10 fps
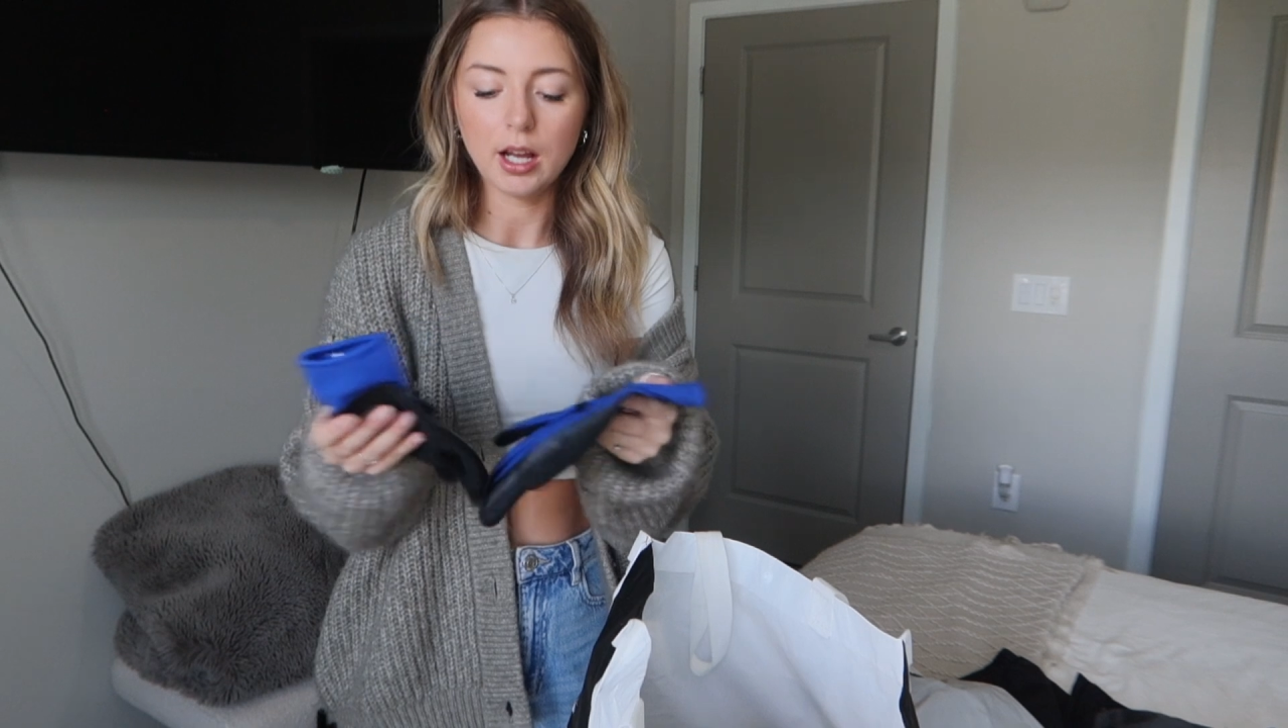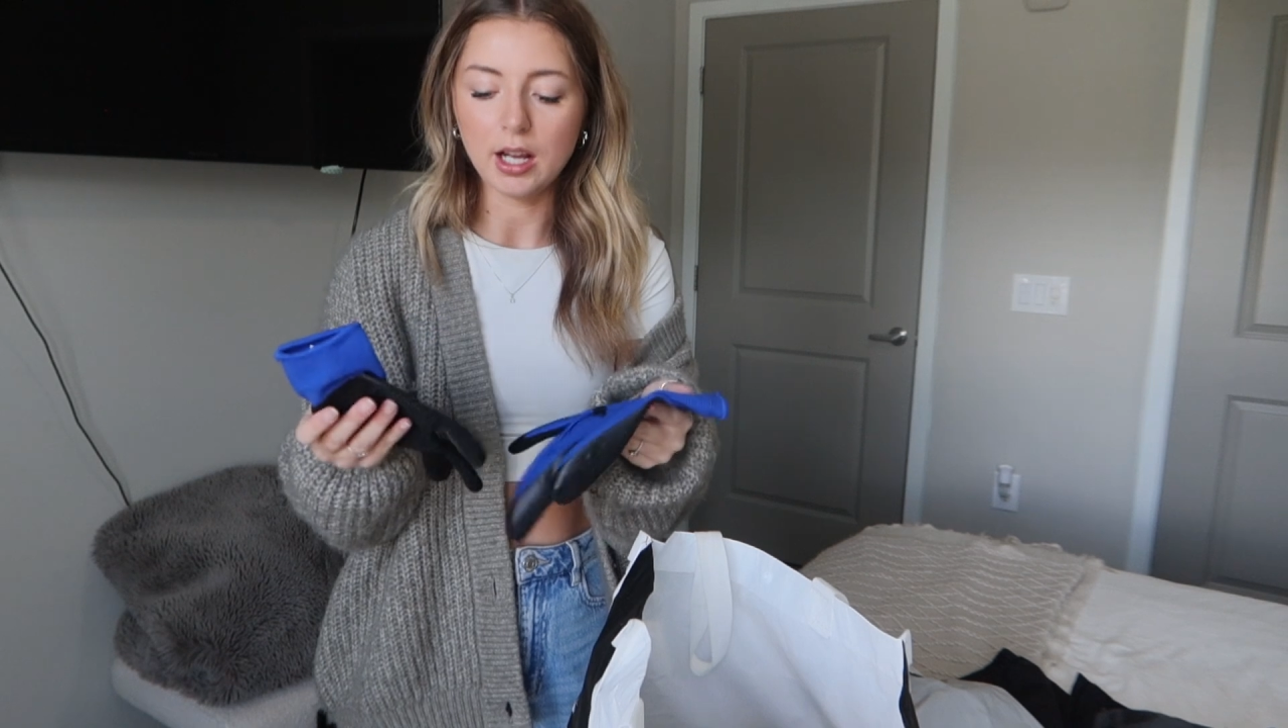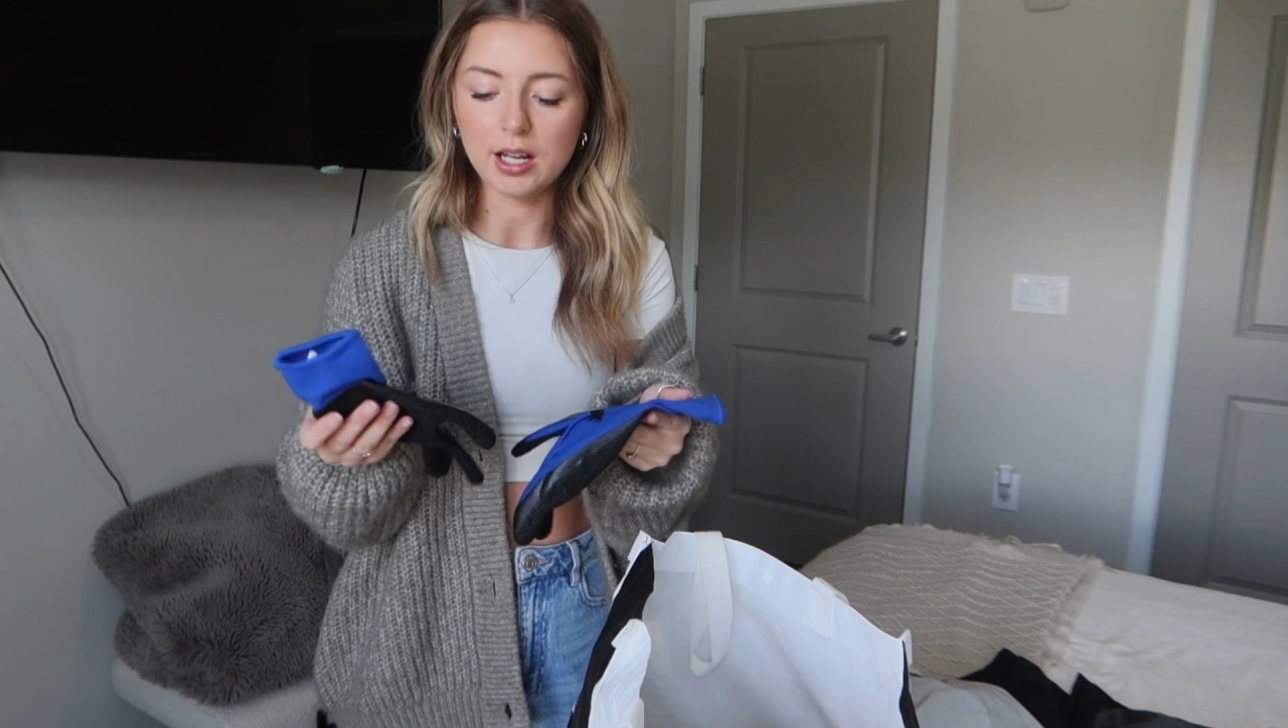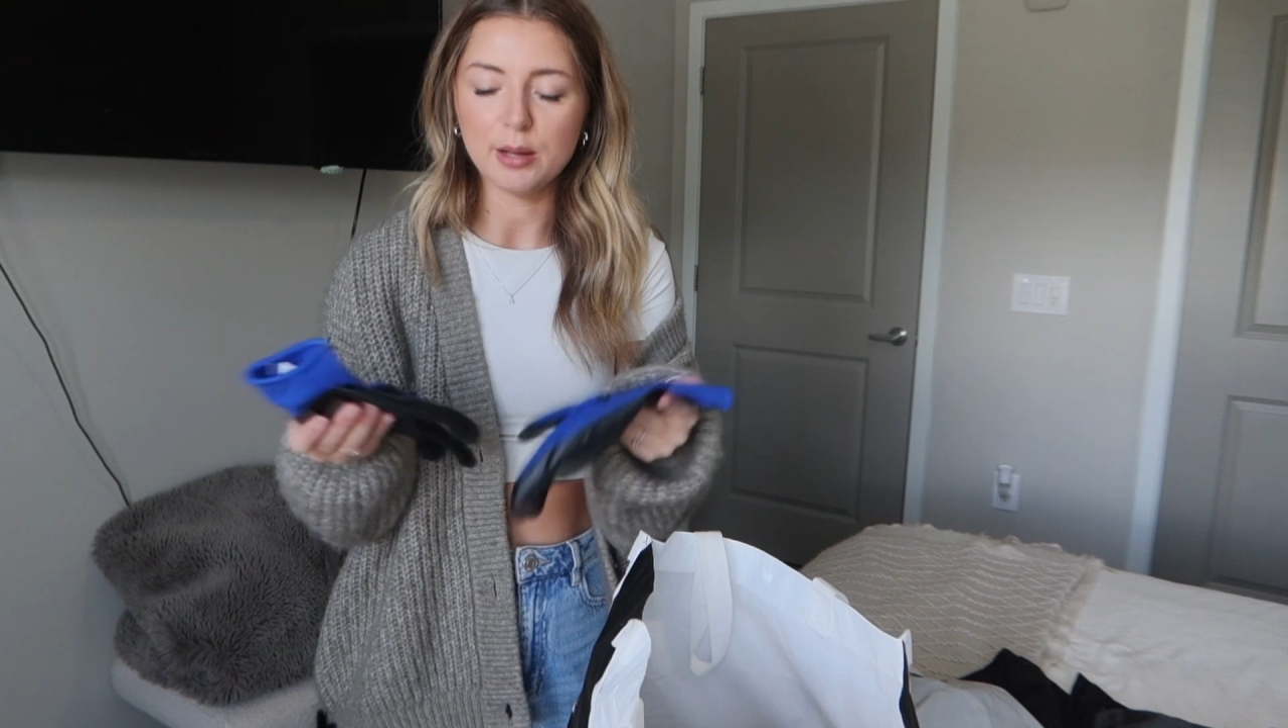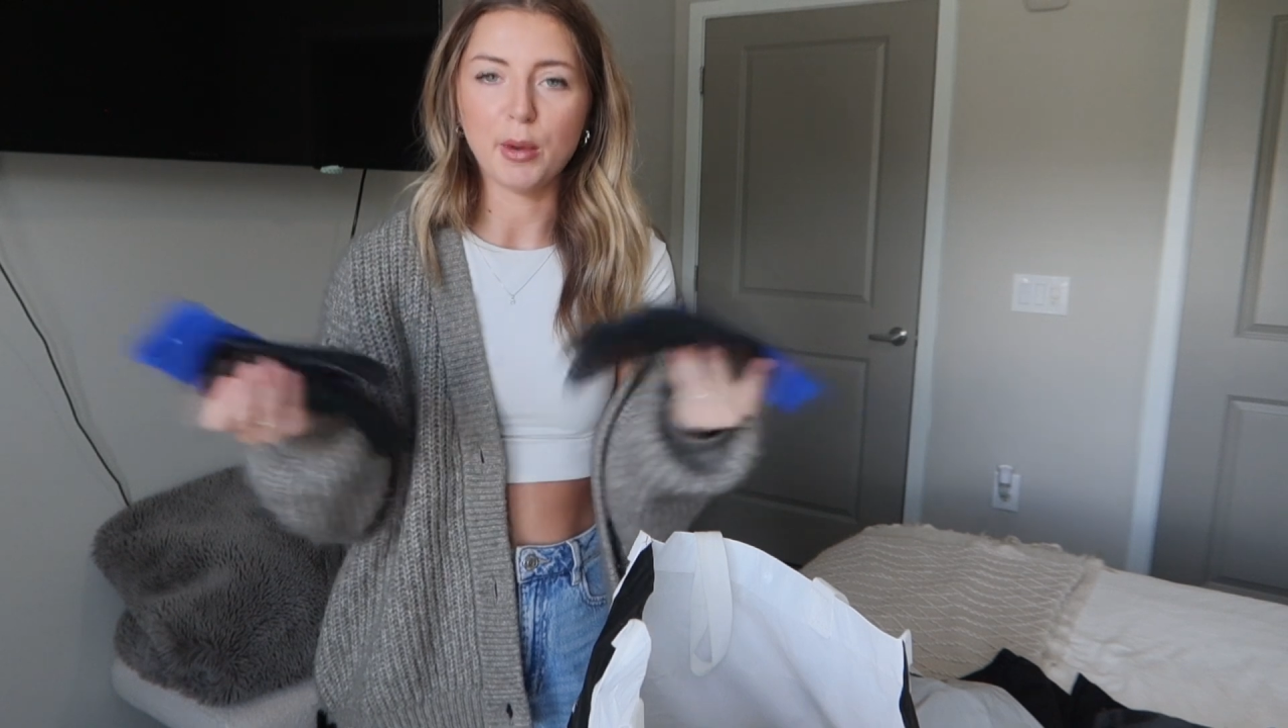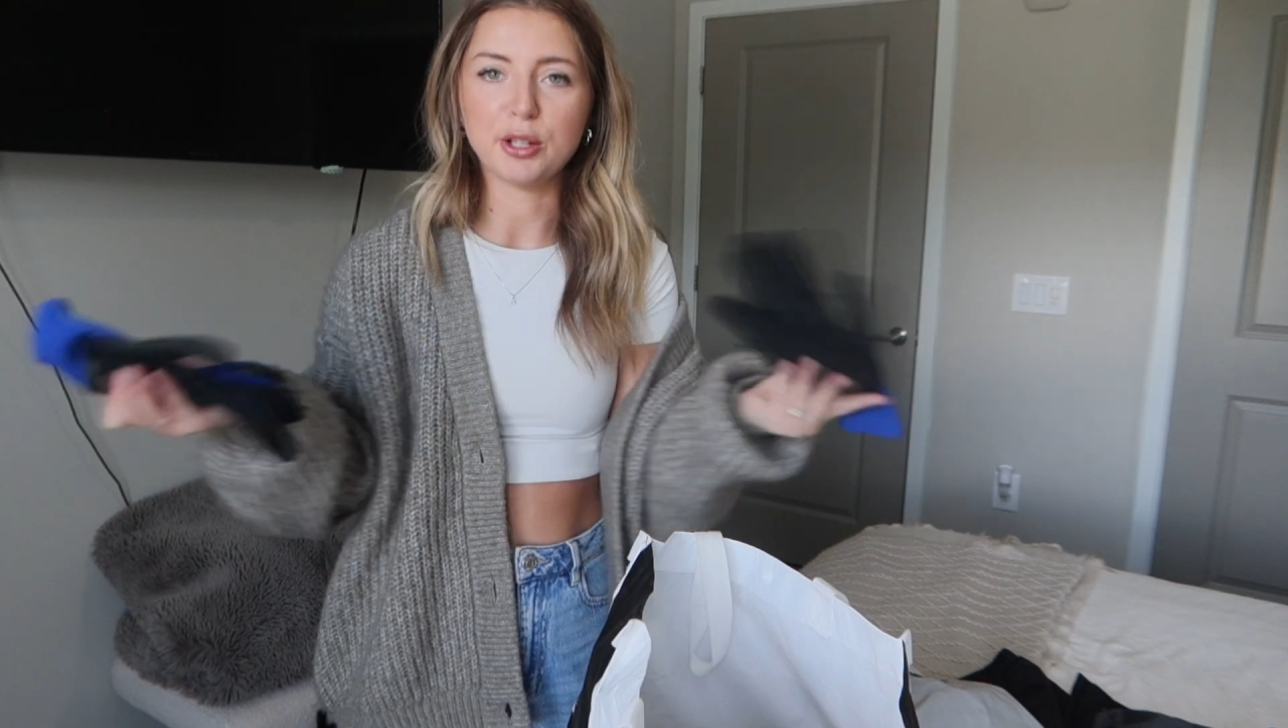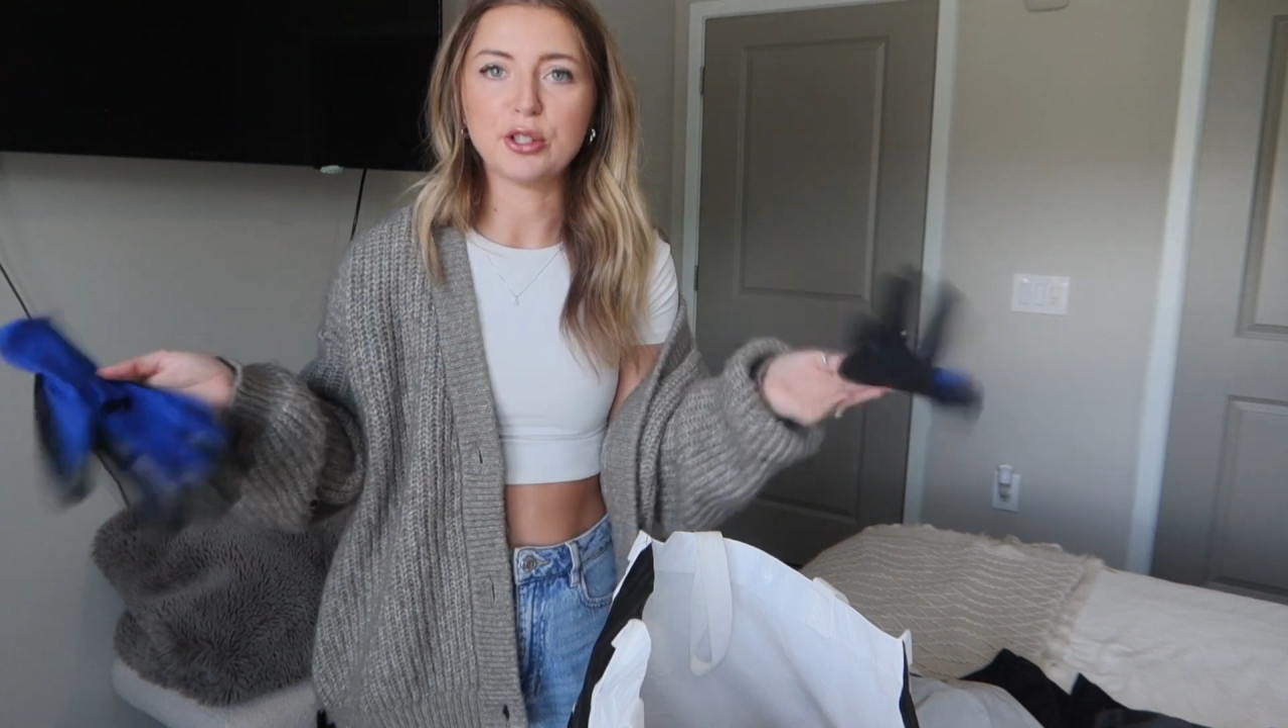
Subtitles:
I